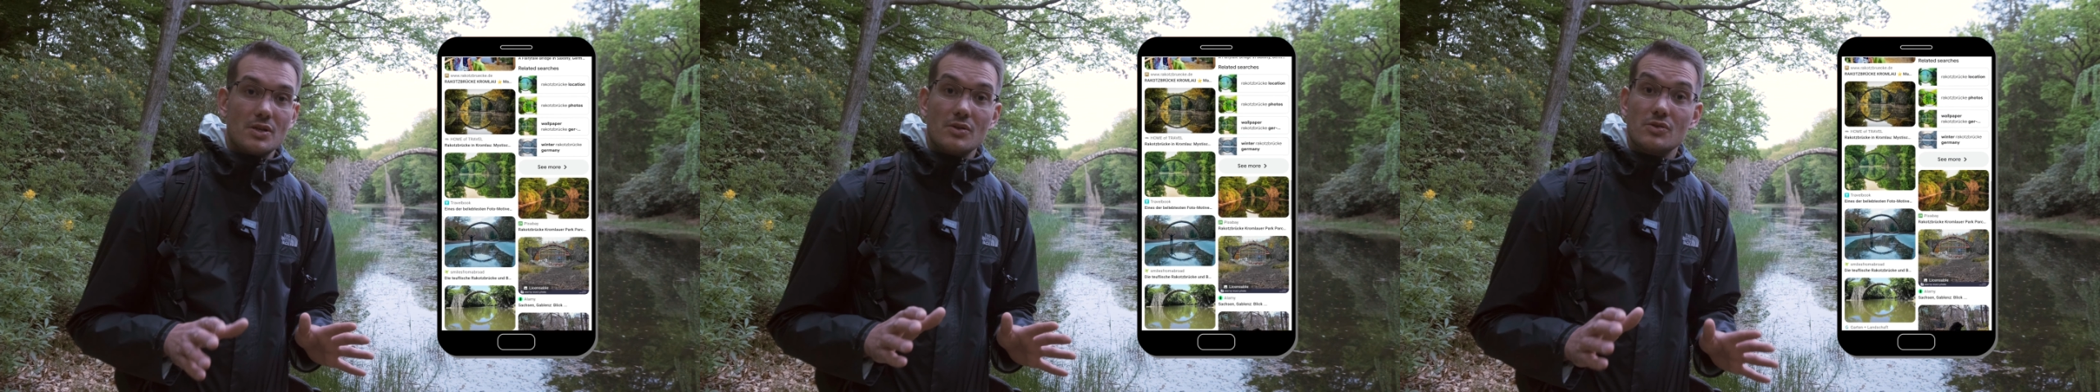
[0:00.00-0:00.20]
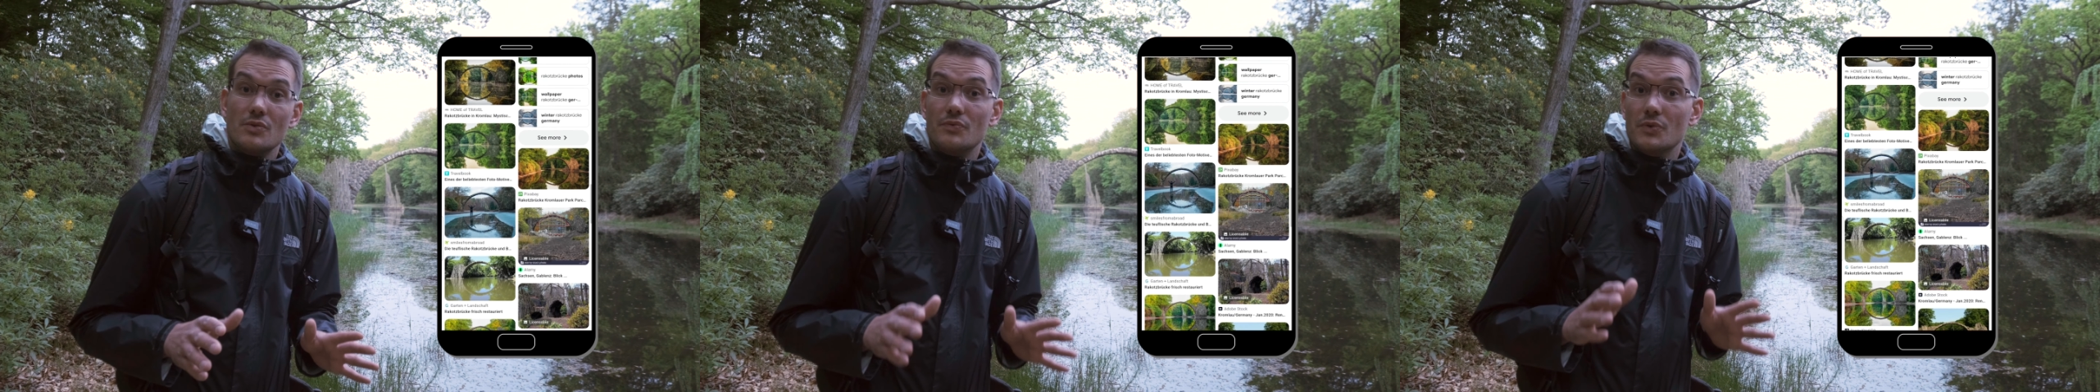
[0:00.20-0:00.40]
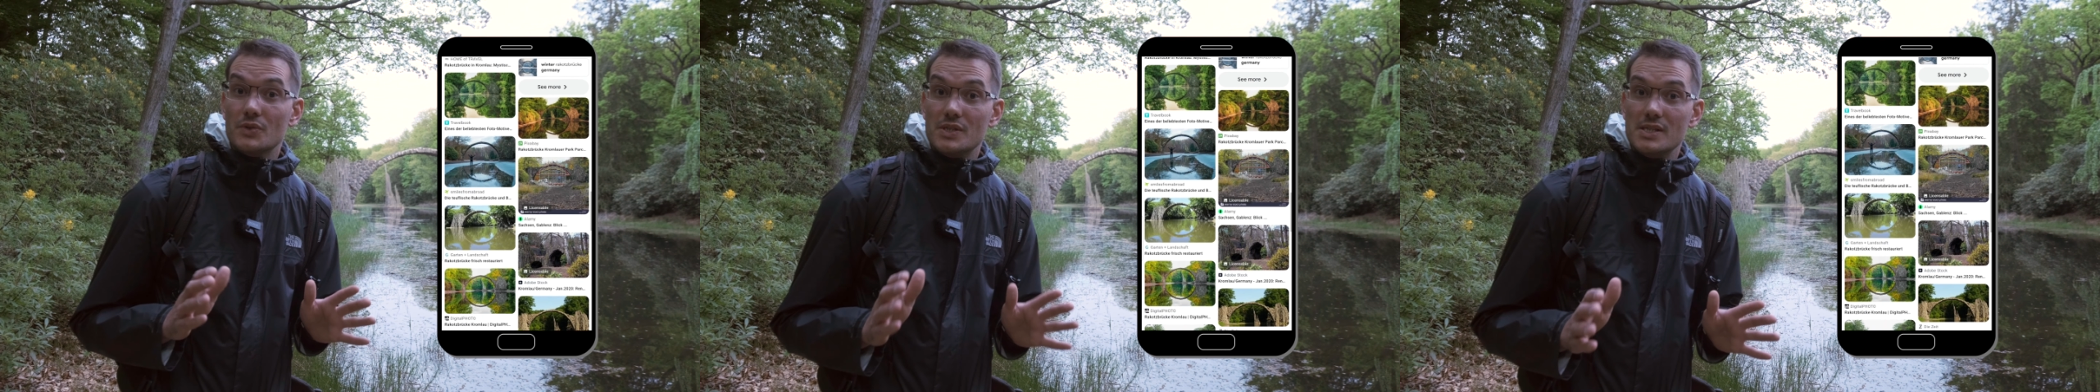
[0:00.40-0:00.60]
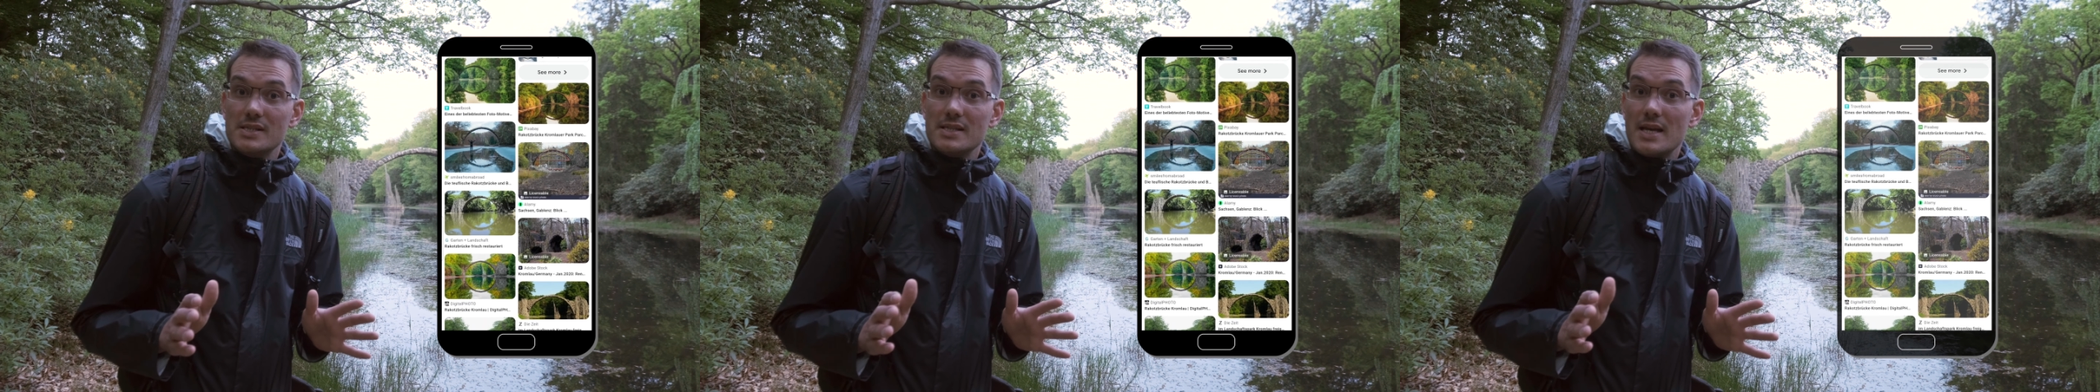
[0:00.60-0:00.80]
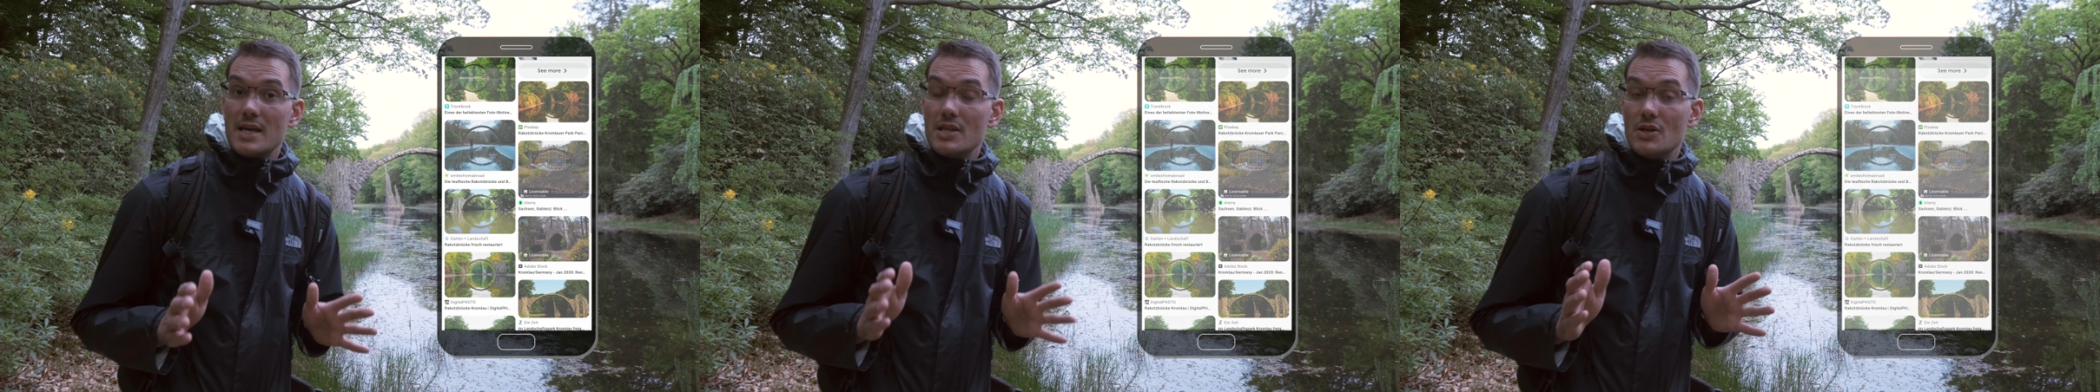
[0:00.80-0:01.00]
So for this,
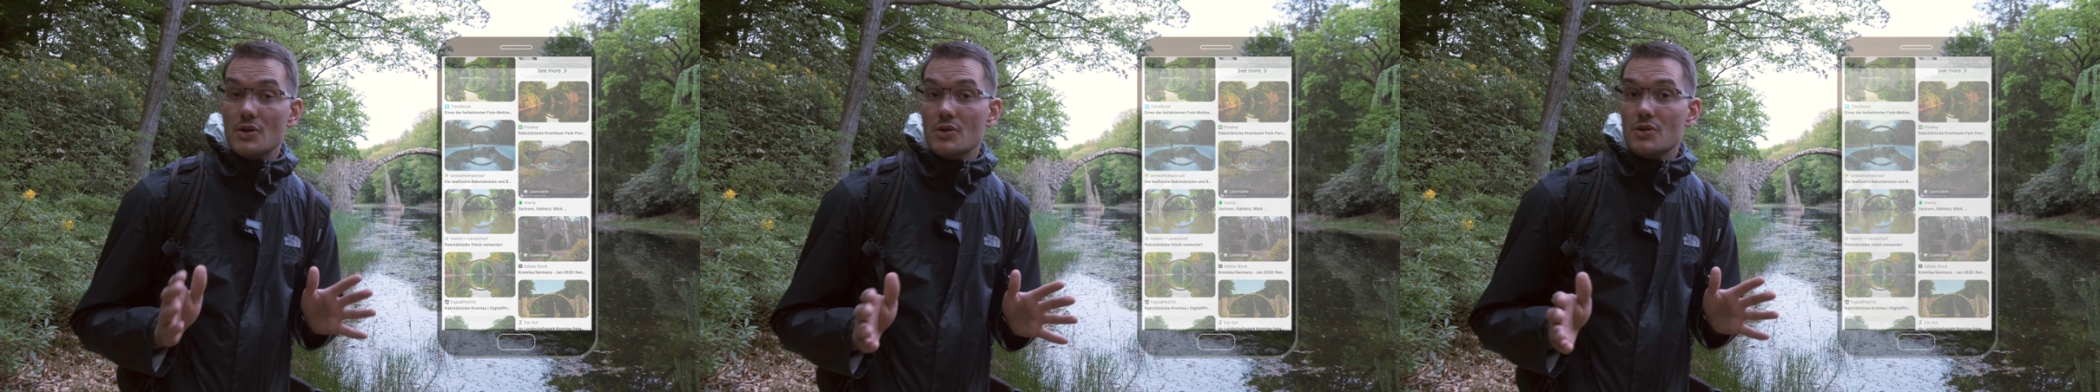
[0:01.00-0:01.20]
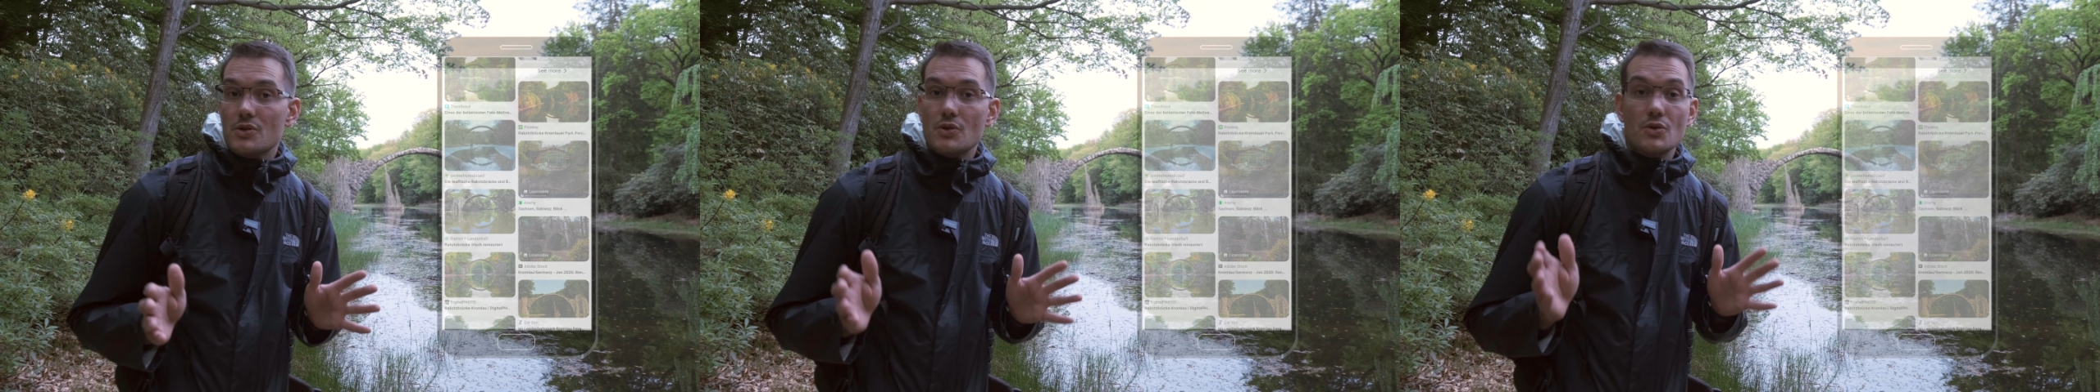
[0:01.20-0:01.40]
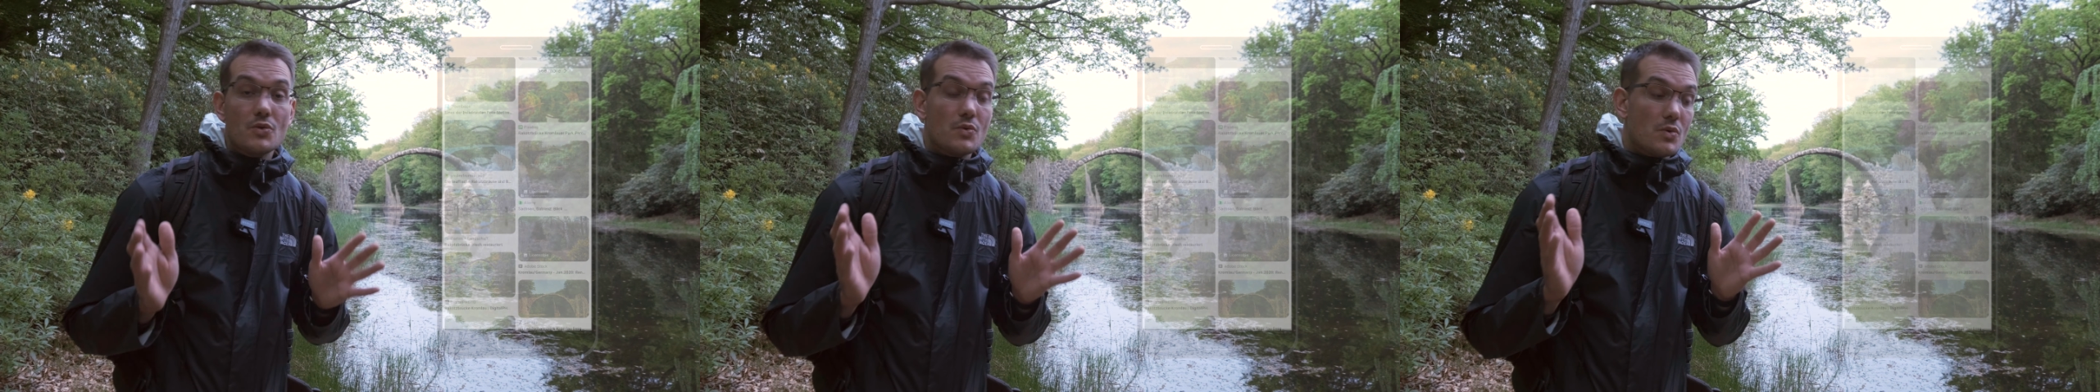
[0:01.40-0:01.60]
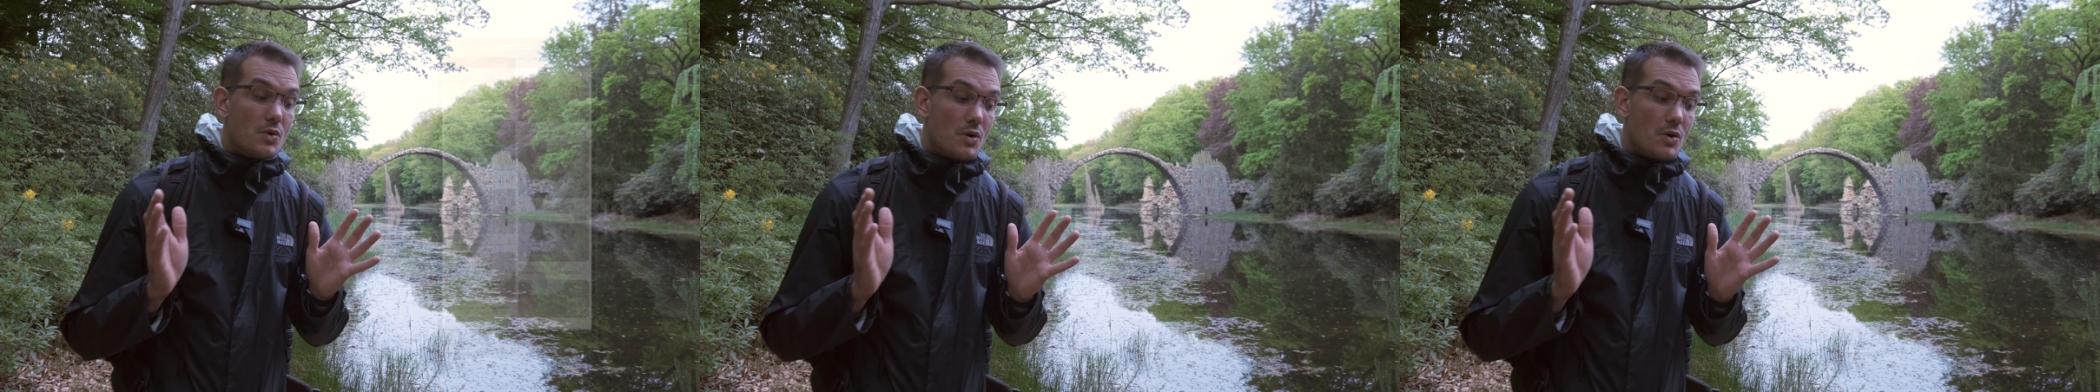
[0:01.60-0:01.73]
either you